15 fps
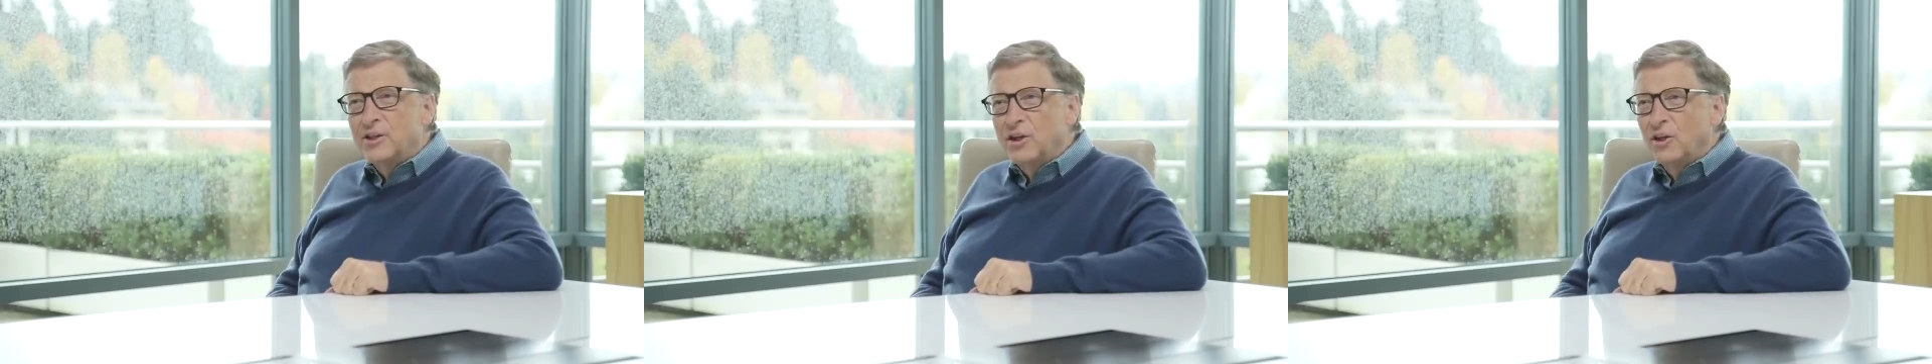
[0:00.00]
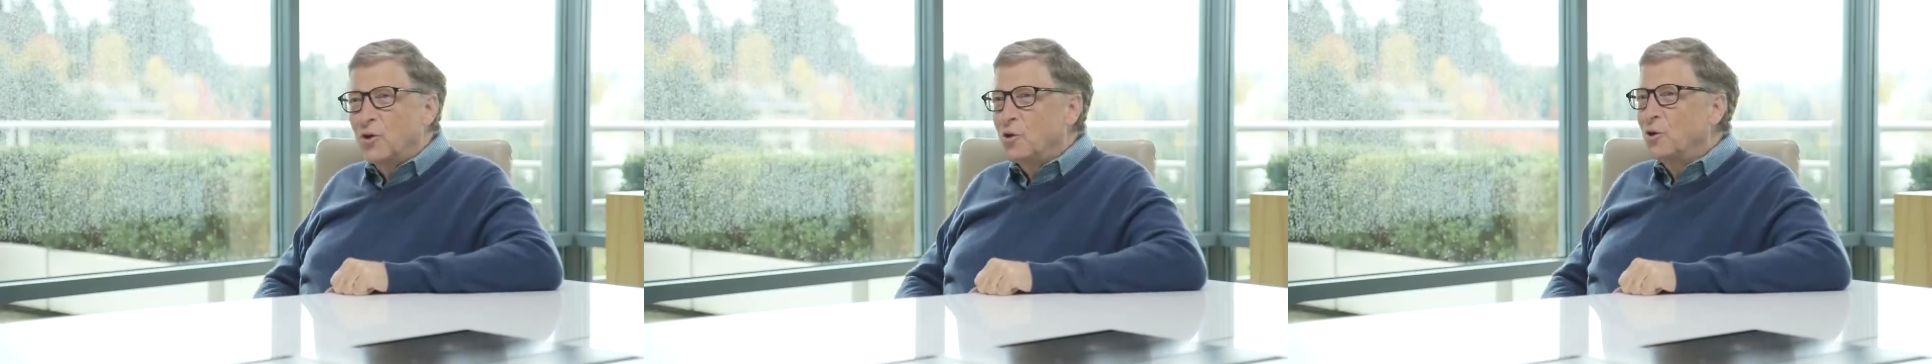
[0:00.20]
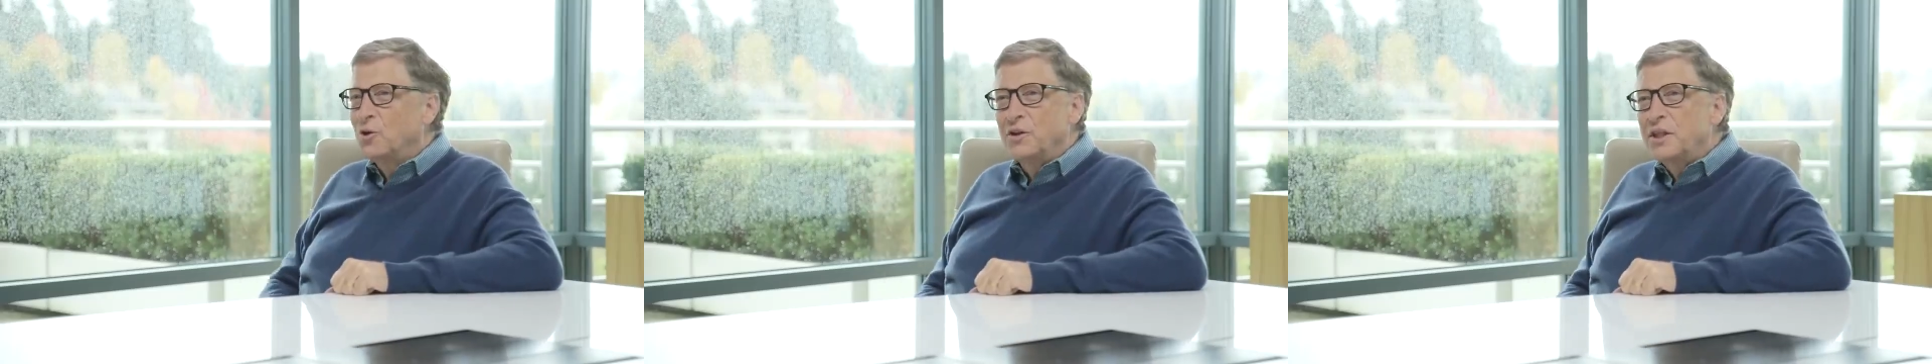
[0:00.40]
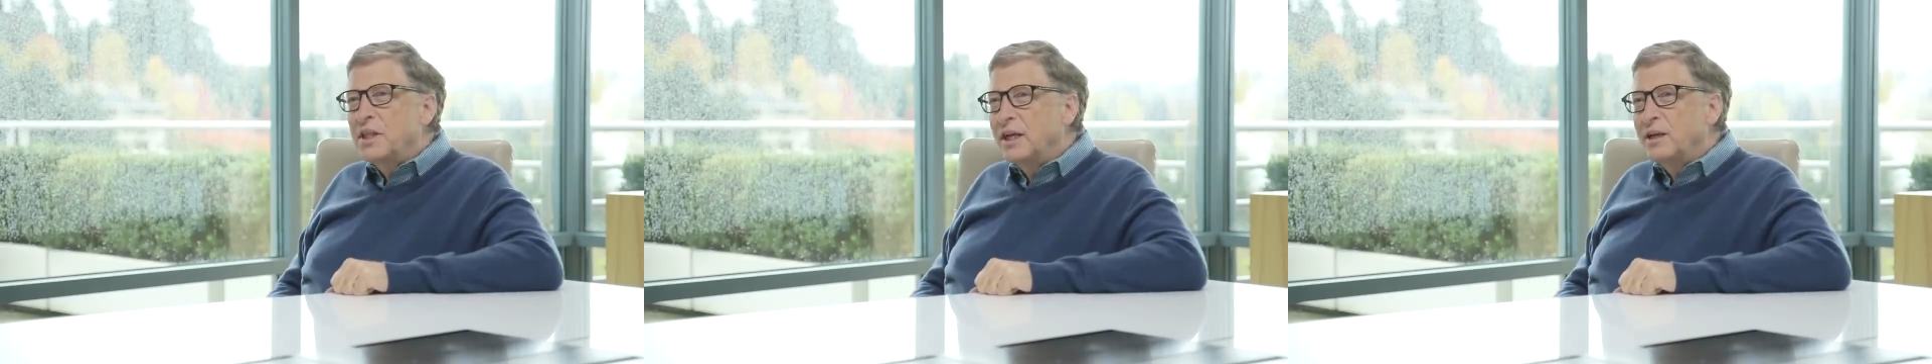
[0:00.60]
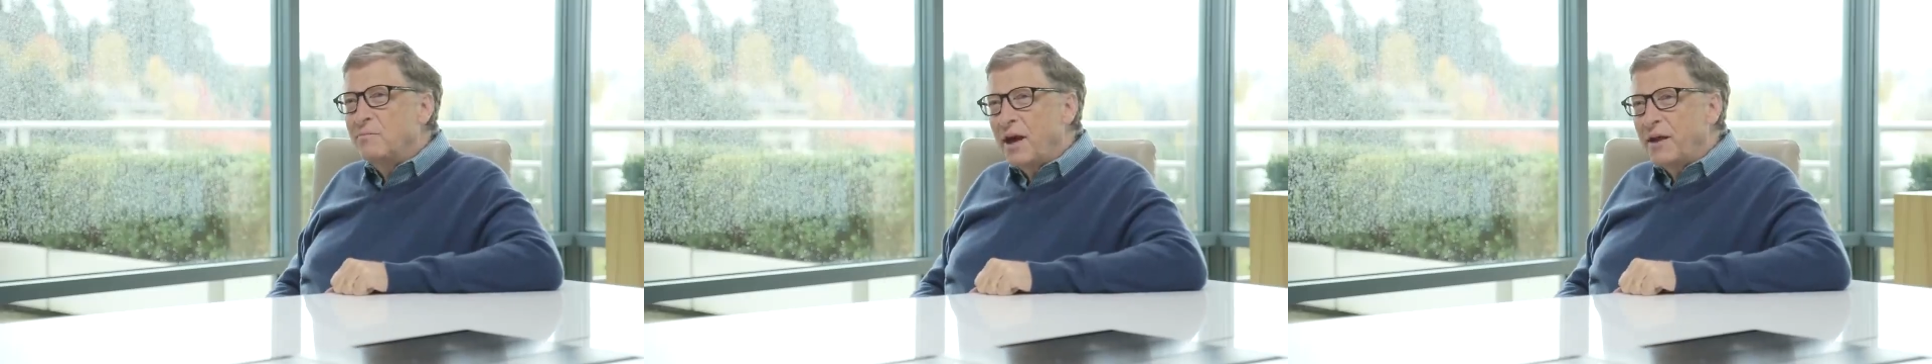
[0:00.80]
to learn and
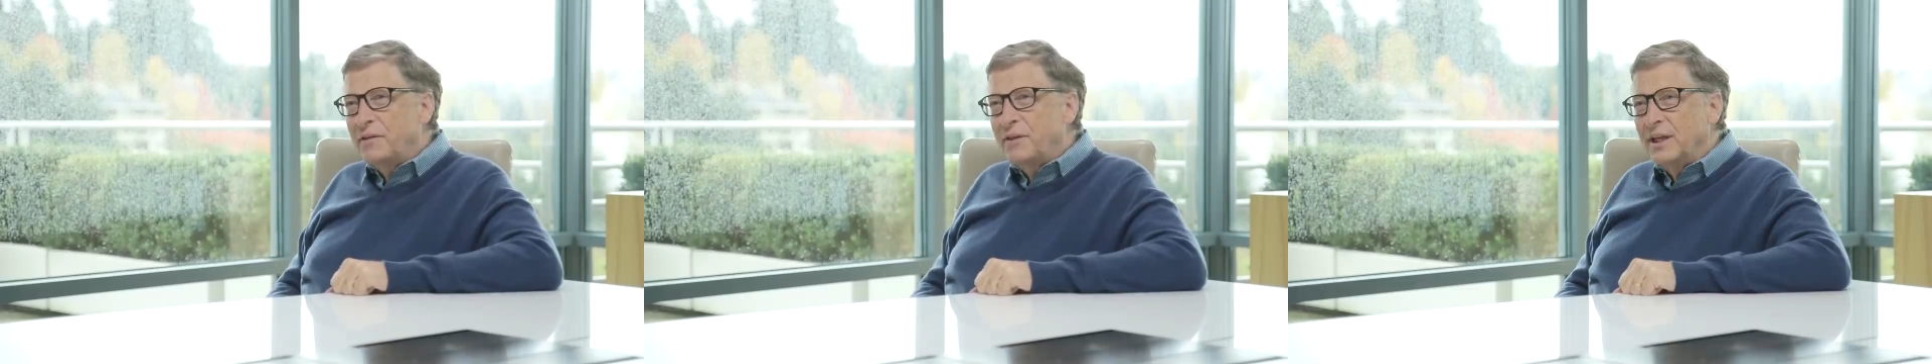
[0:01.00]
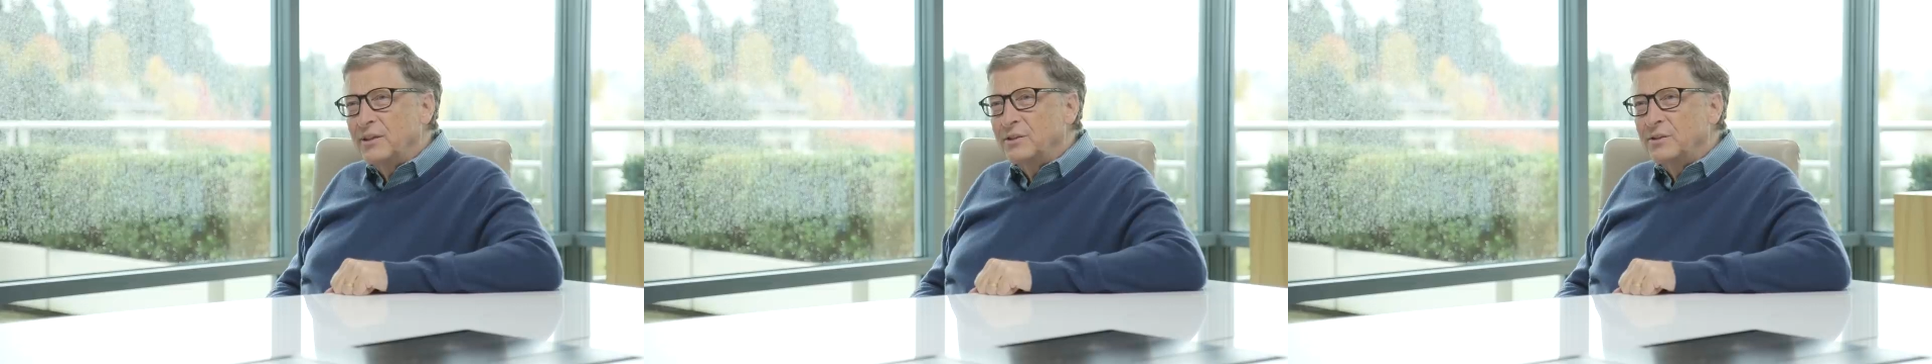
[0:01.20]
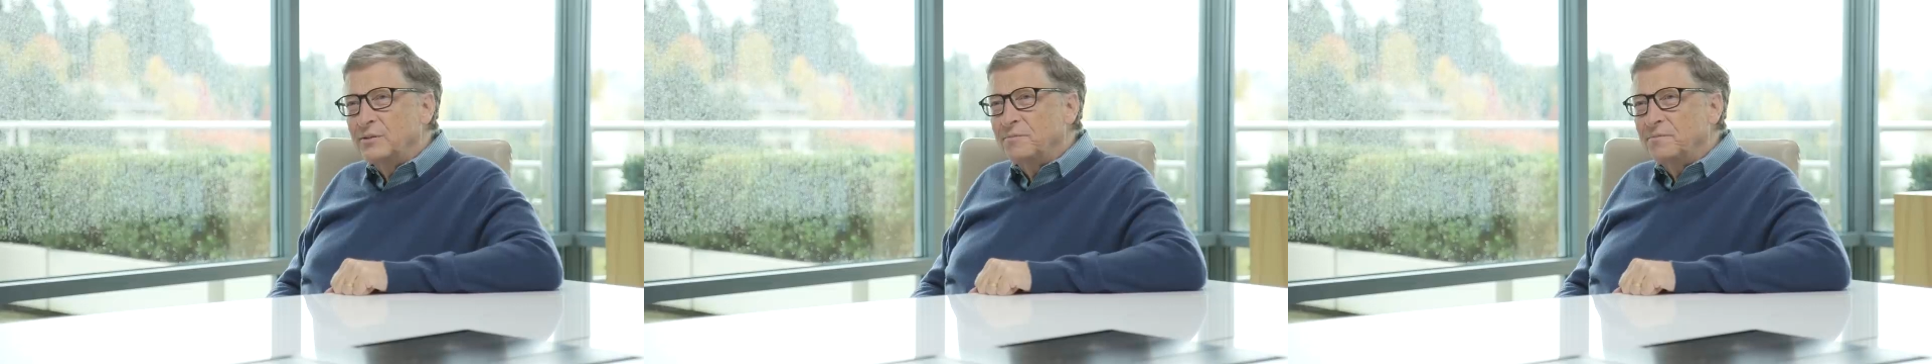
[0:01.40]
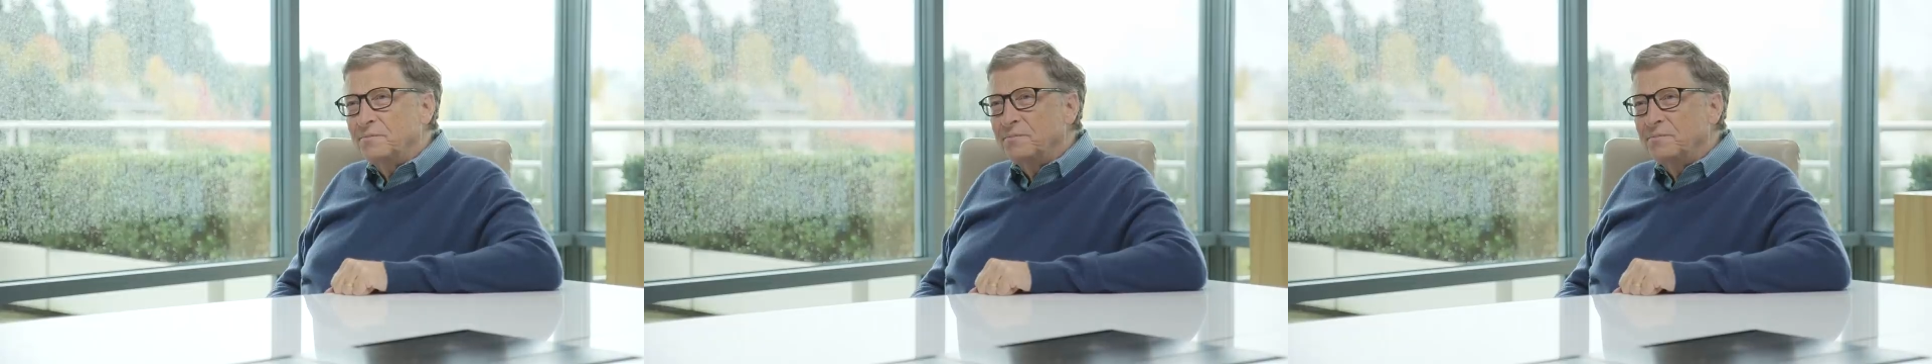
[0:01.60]
think about things.